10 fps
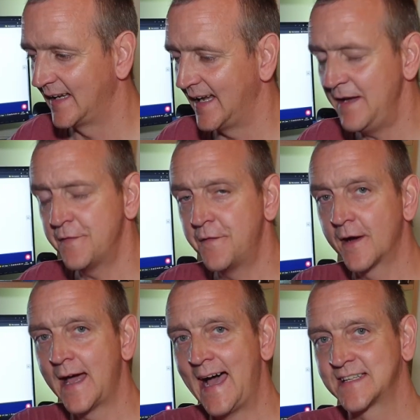If
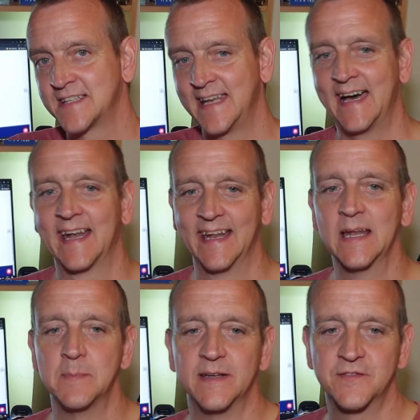I'd actually had a
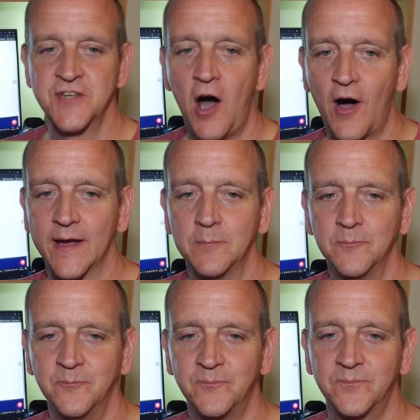little bit of time,